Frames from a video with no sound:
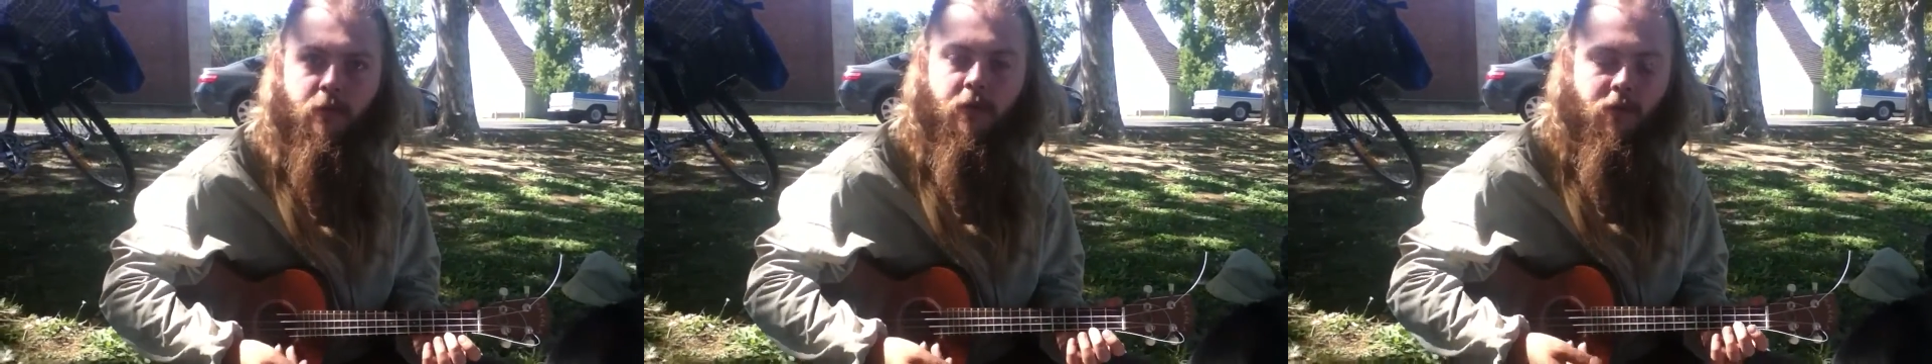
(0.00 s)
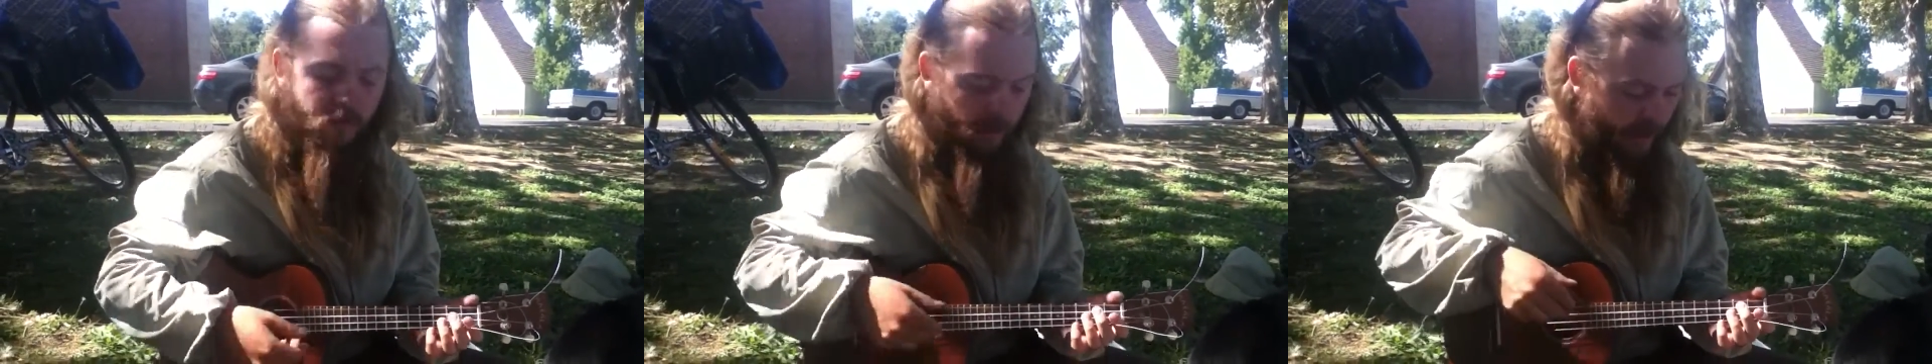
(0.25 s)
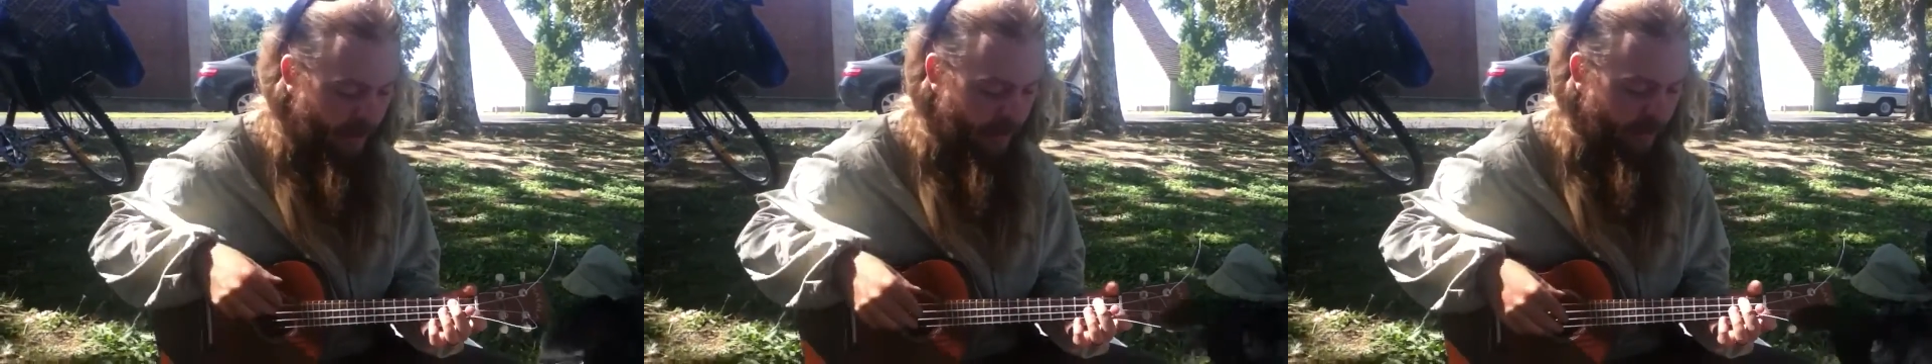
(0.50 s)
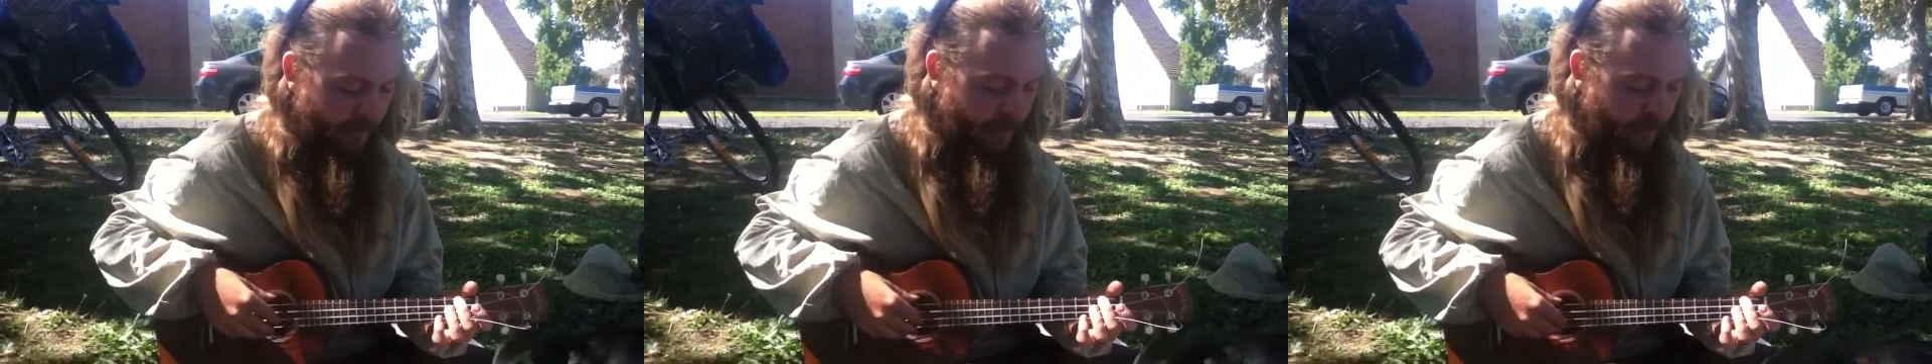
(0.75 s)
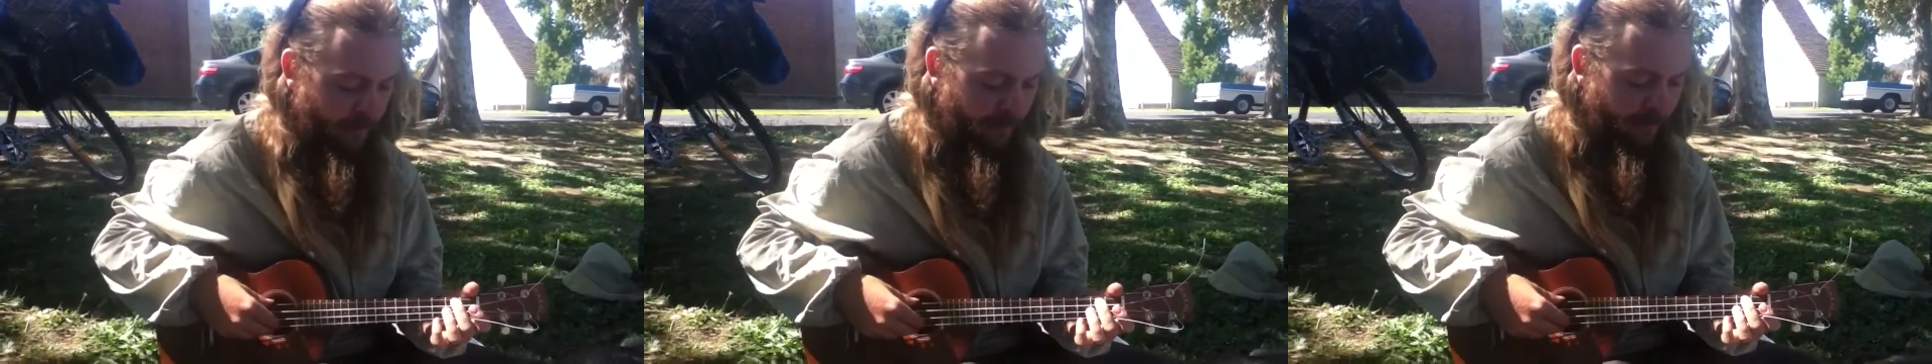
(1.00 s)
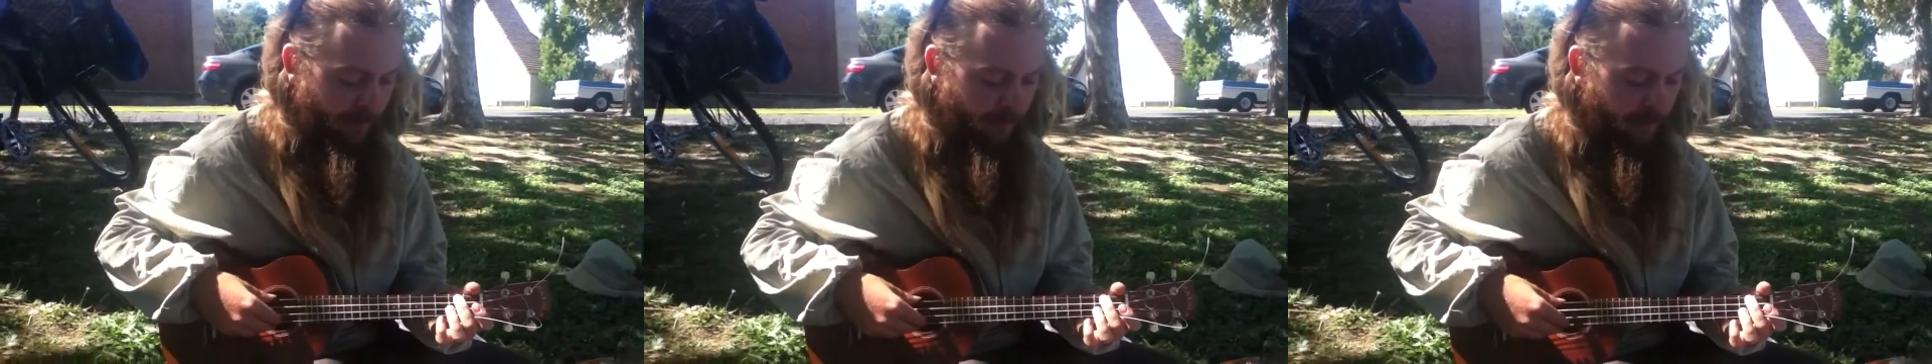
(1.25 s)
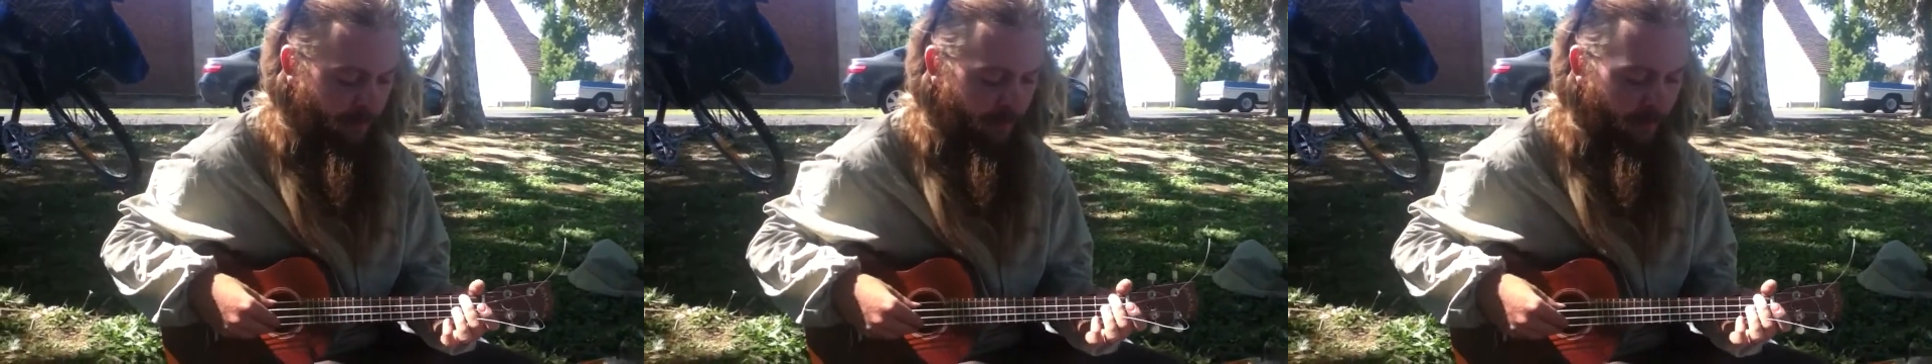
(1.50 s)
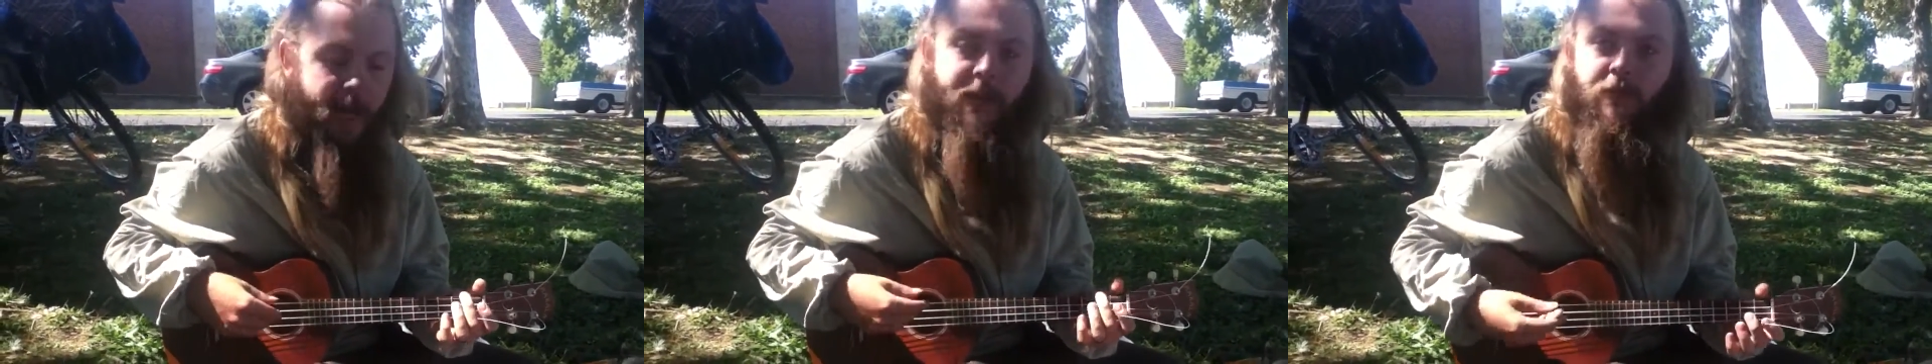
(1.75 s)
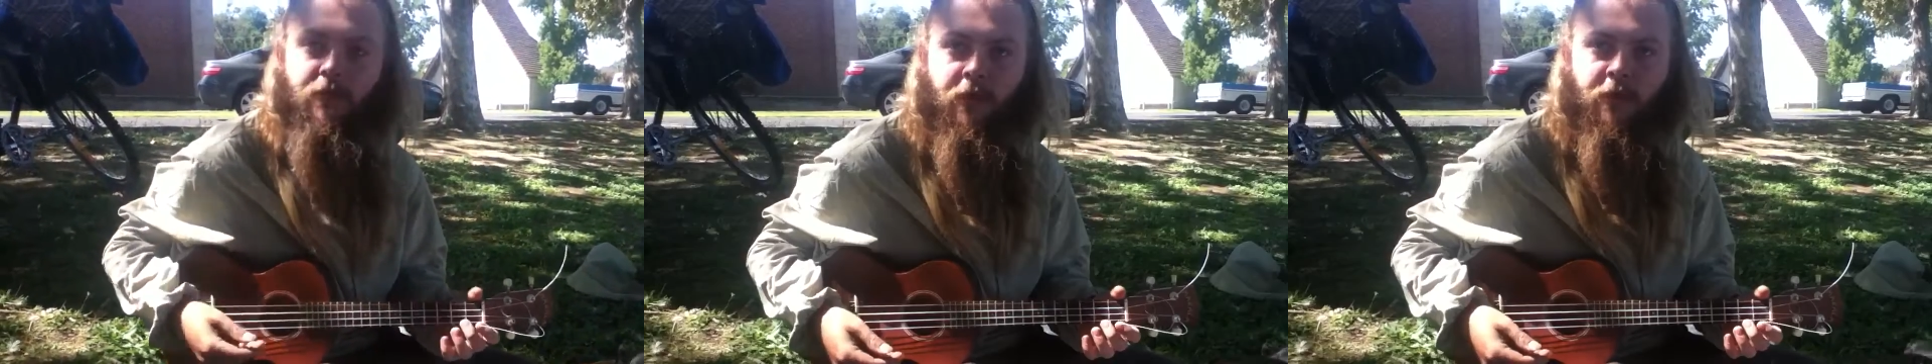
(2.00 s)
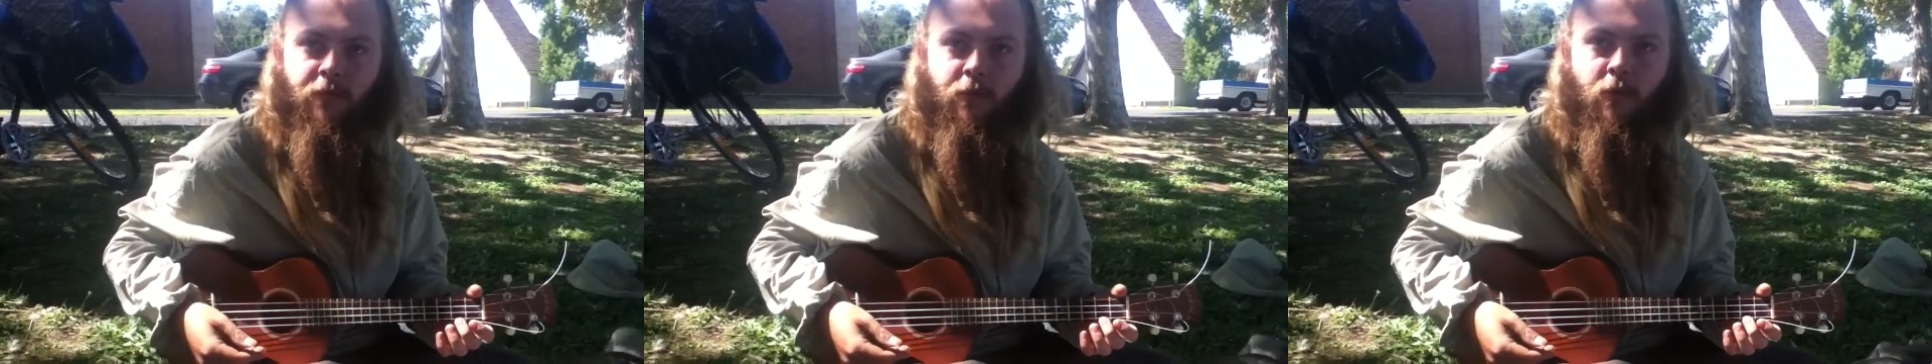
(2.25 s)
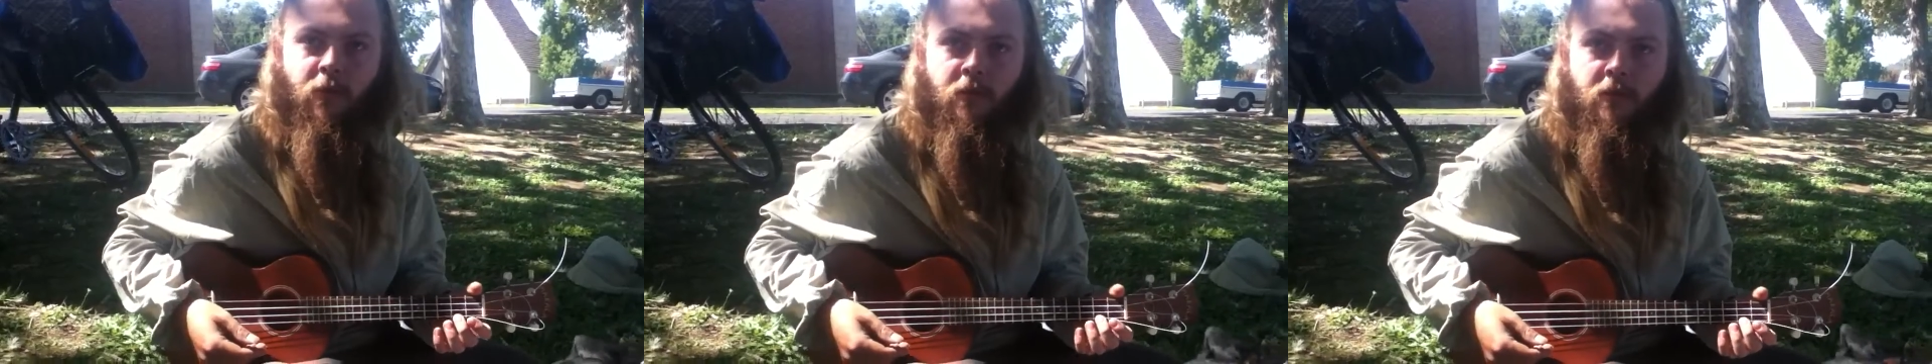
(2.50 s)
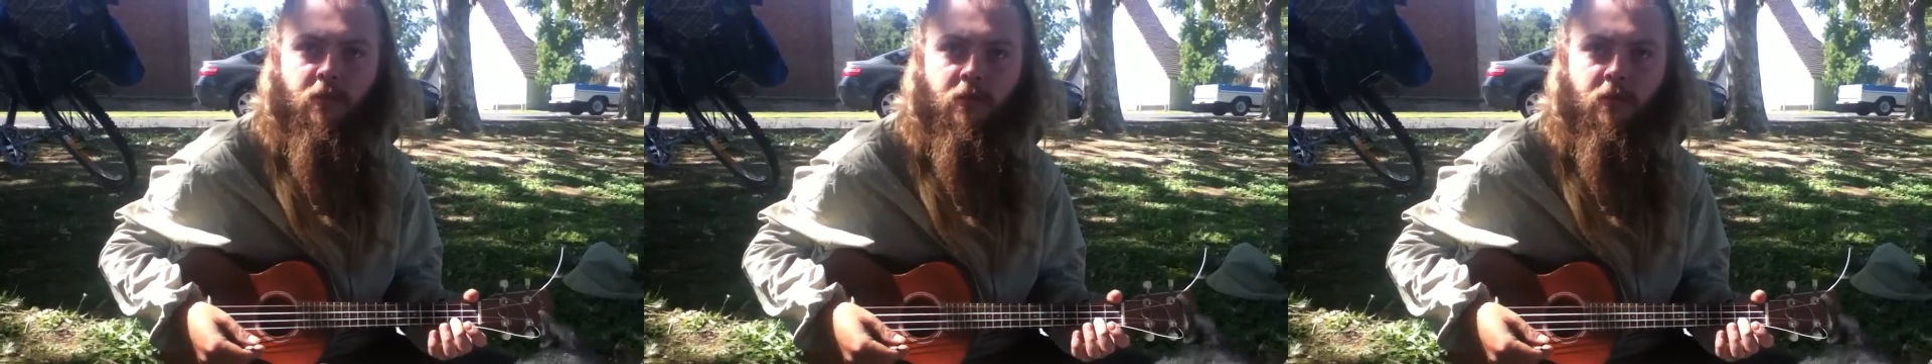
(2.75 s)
will usually have 8 strings total.